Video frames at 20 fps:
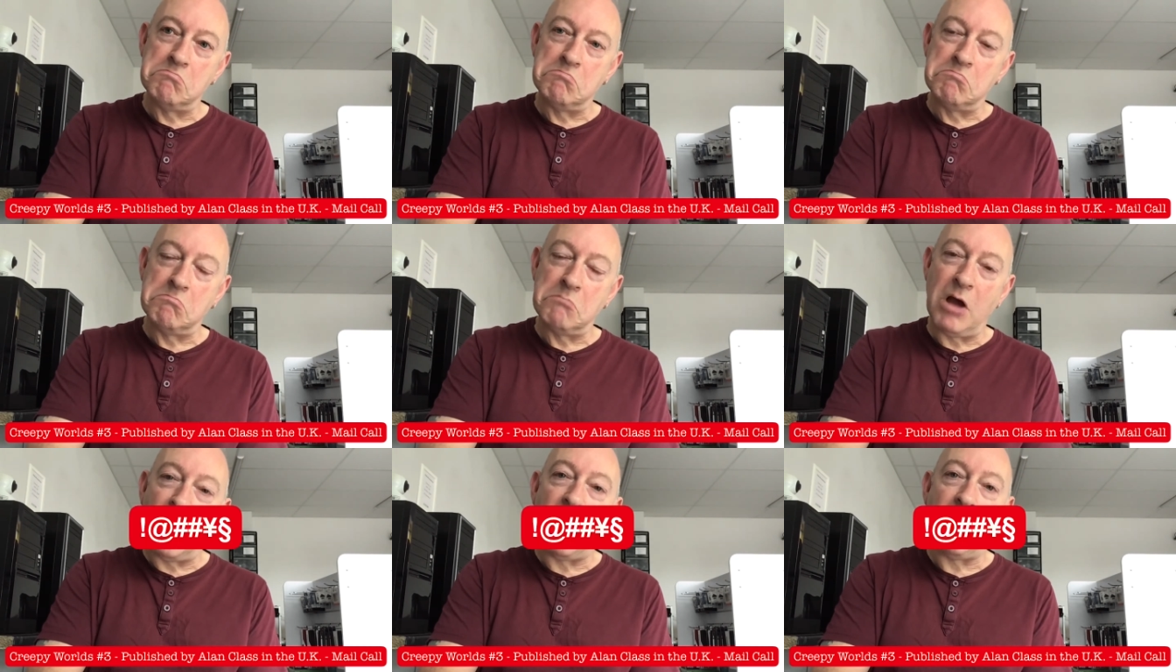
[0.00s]

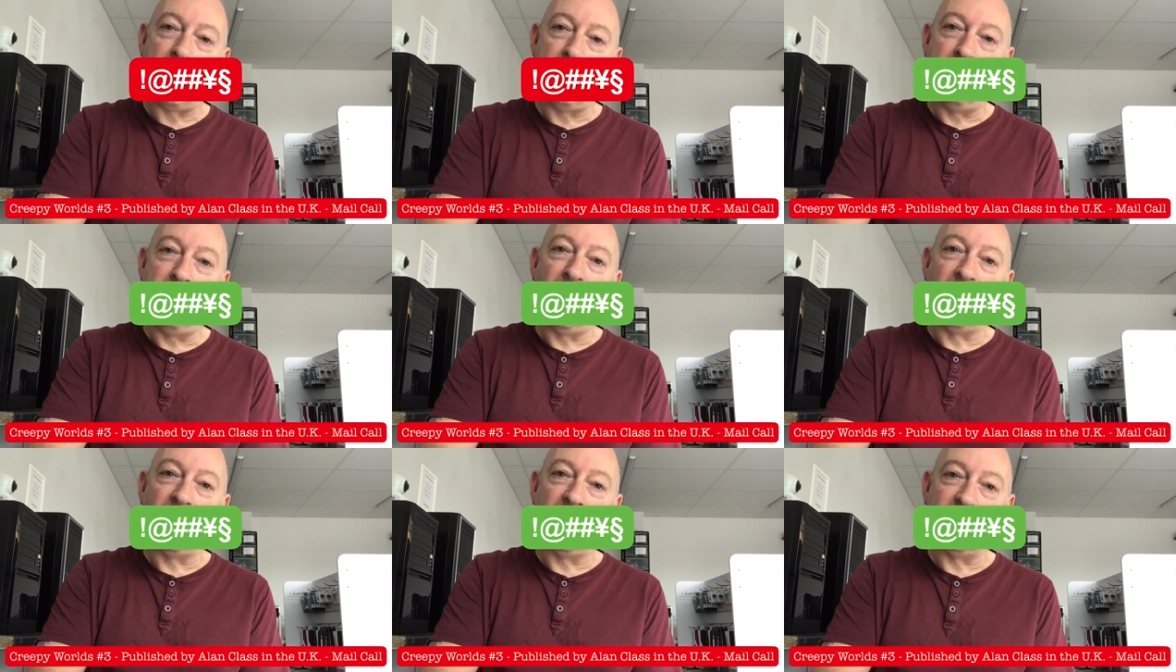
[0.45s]
Uh,
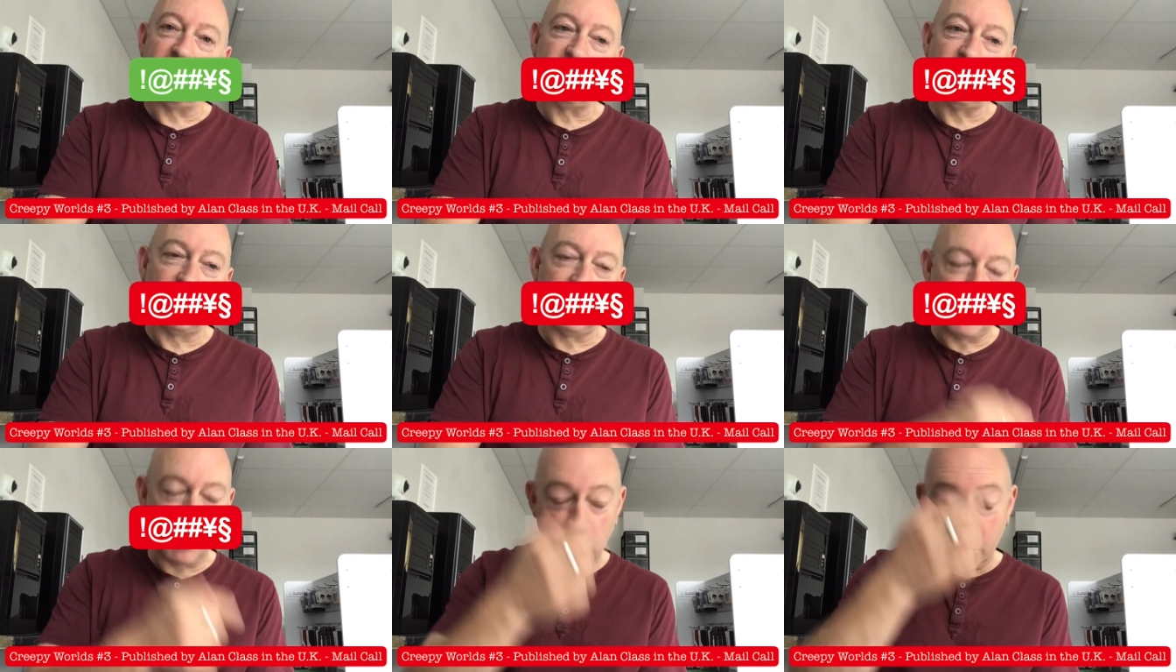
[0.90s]

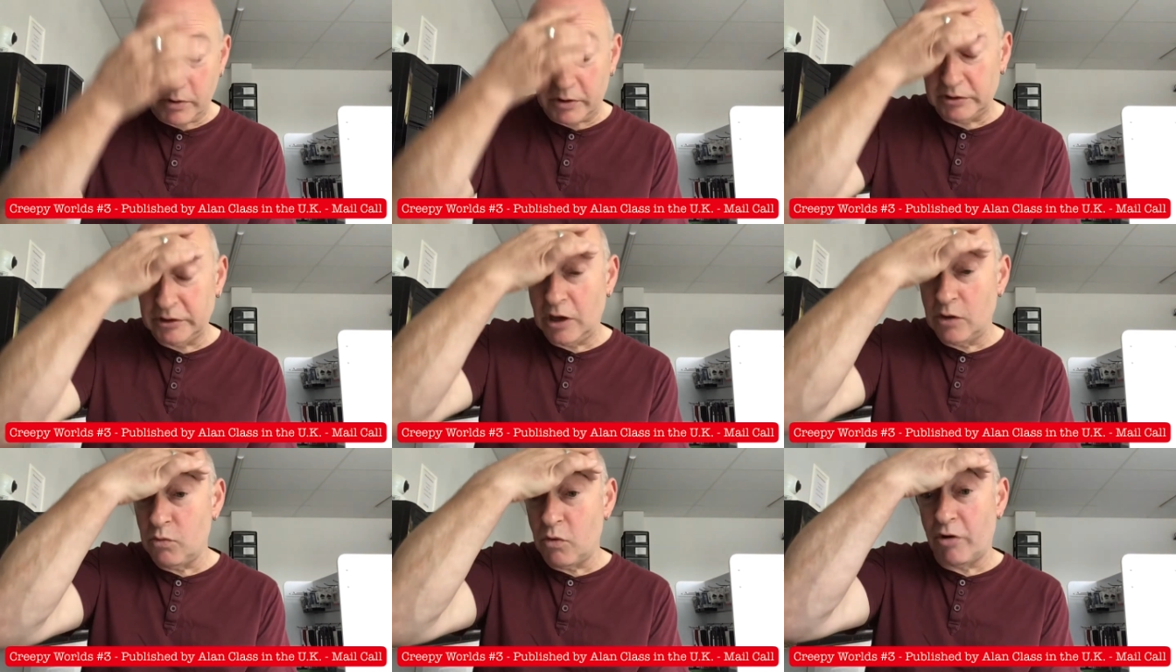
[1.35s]
oh well
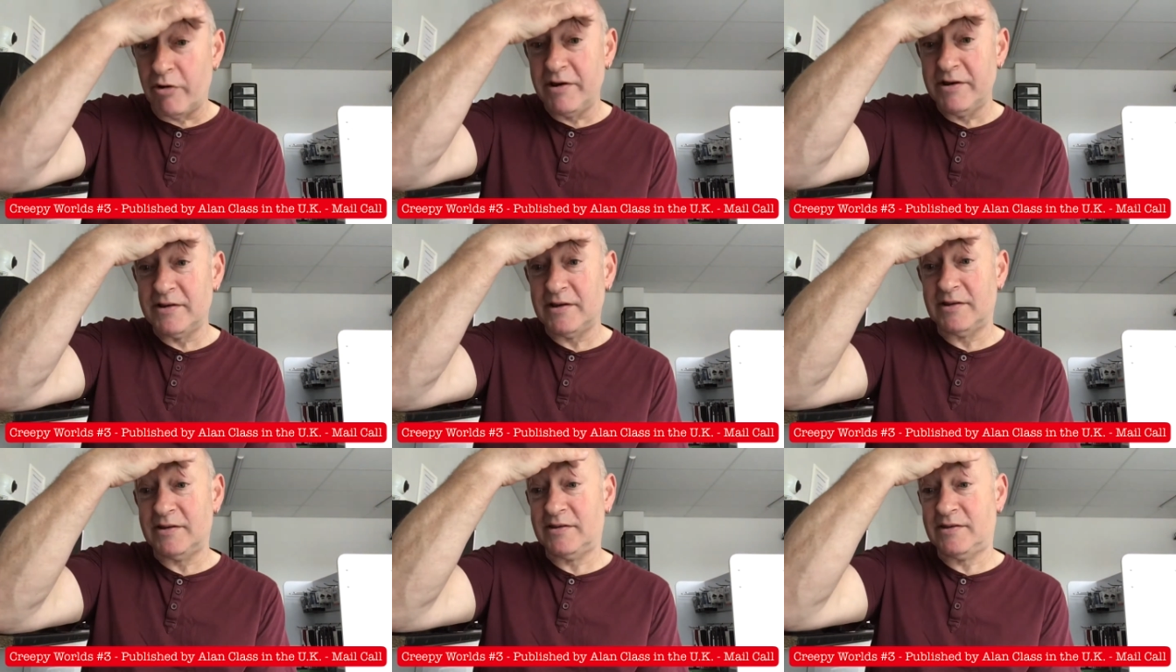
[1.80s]
no
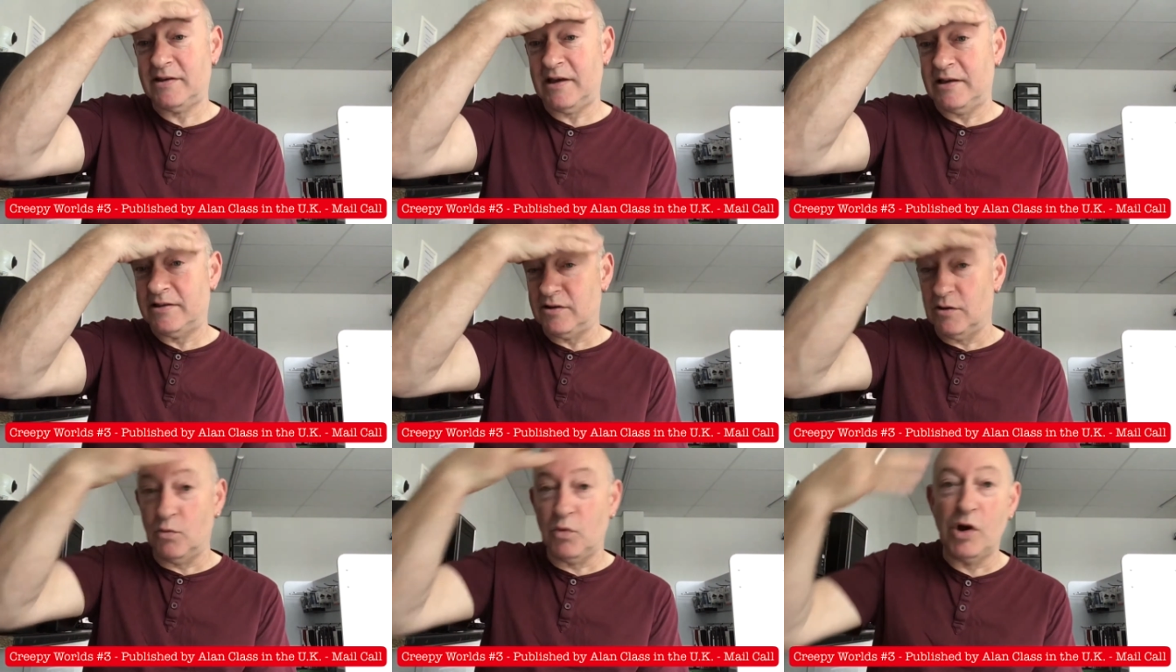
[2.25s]
worries it's
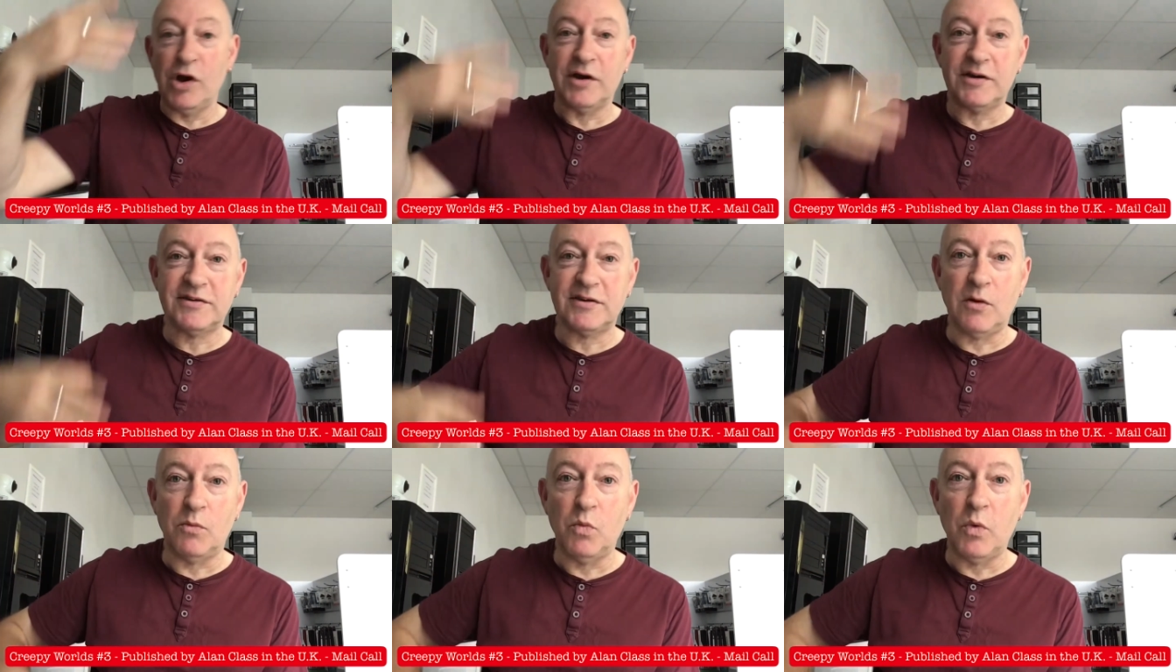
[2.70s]
it's at work
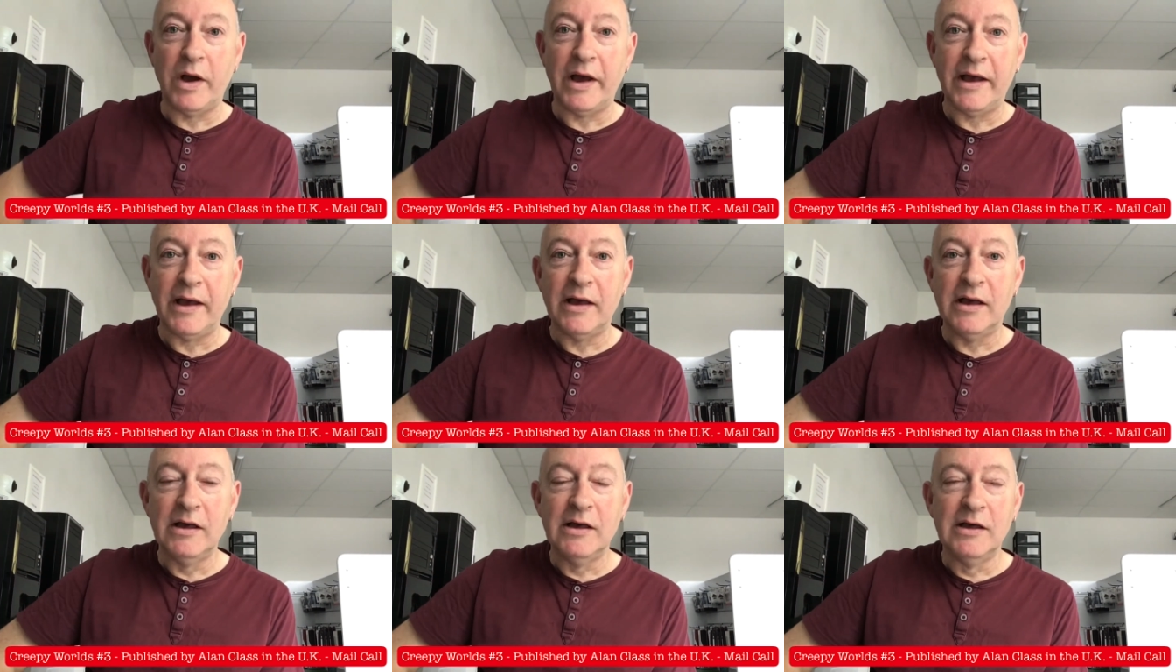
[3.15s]
somewhere